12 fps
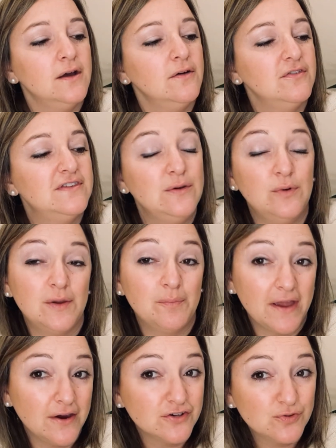see what it
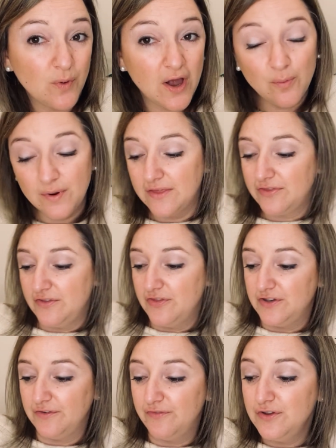pairs well with in the
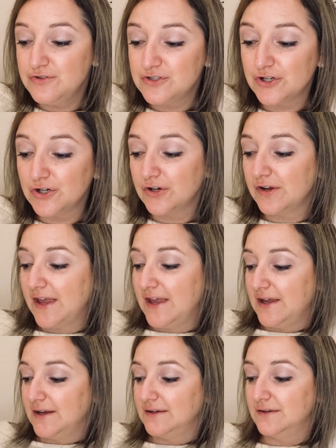diffuser
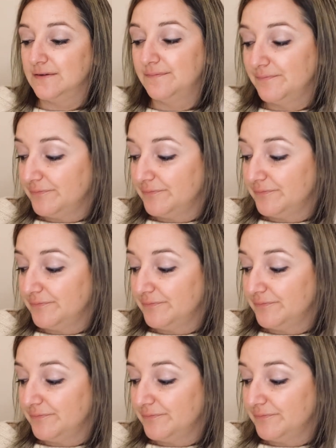and